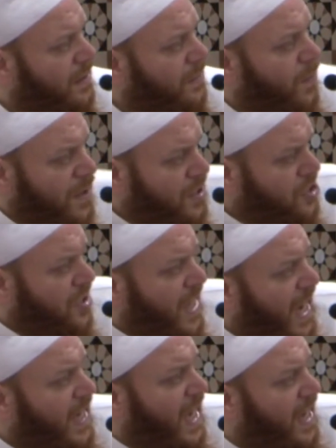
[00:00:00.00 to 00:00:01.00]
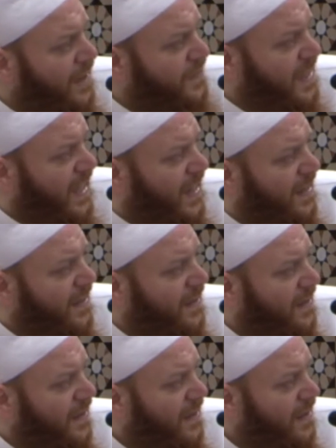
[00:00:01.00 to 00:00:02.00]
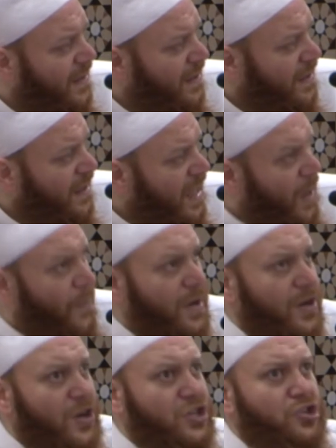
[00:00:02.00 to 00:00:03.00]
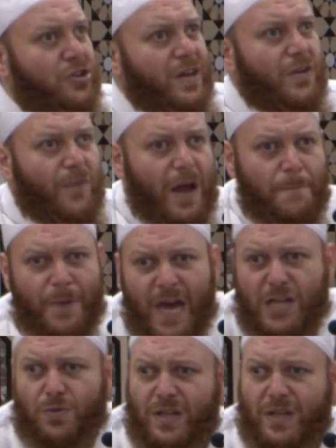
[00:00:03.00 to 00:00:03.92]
What did you gain out of that? I went on a shooting rampage.